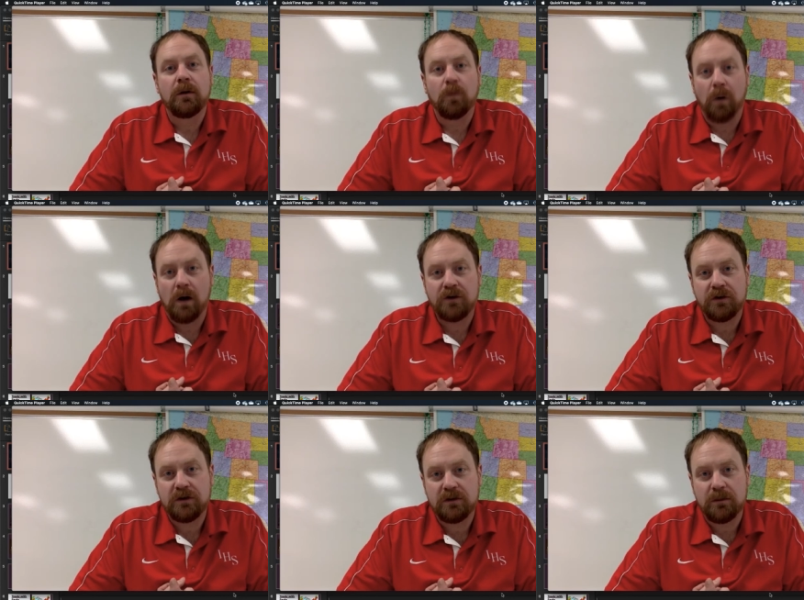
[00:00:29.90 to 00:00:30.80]

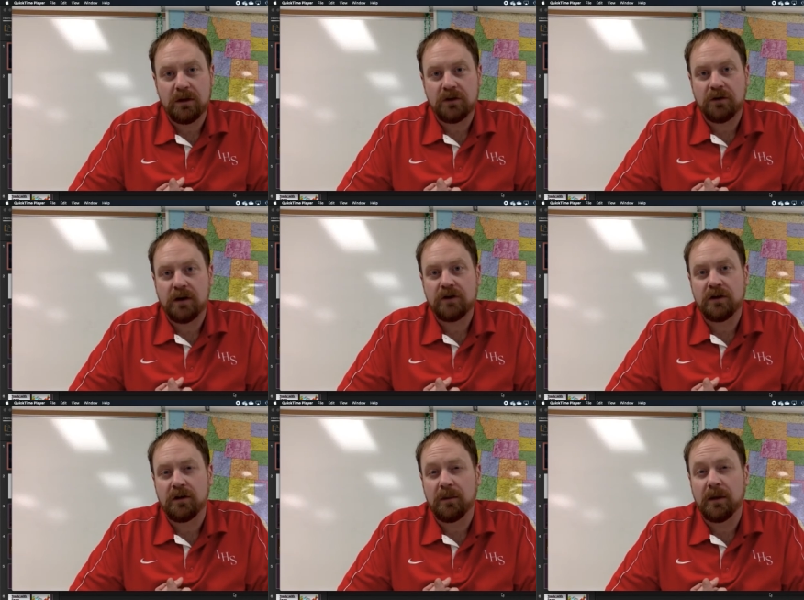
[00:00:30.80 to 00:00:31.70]
Washington's
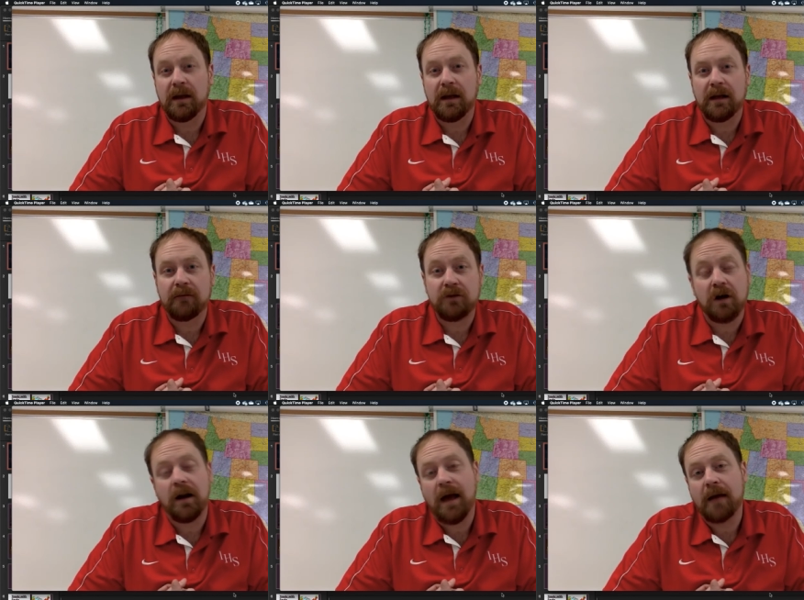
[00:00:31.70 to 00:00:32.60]
administration and the beginning of
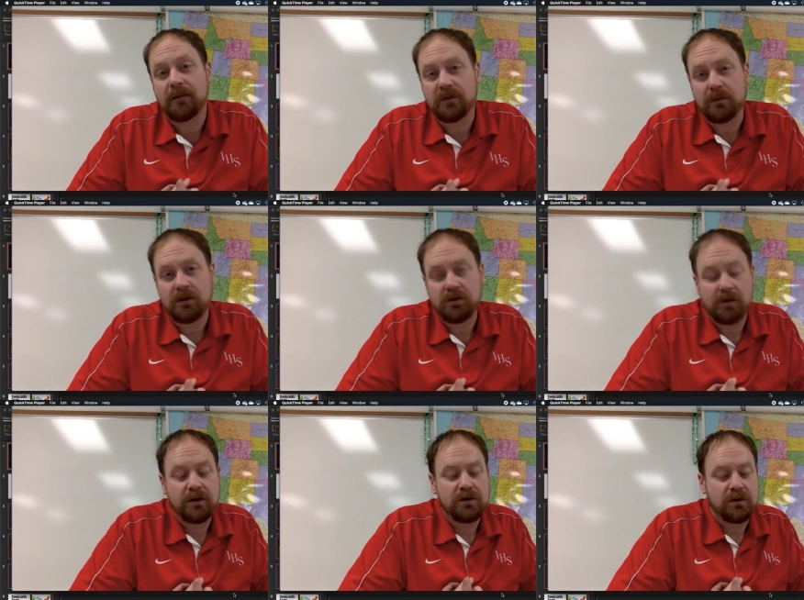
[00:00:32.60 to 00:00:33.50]
John Adams'
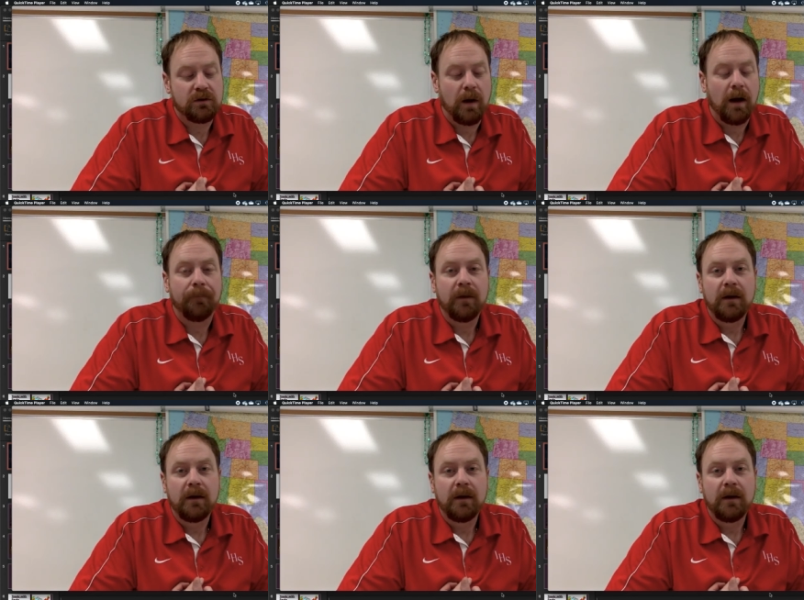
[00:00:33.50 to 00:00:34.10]
administration as well.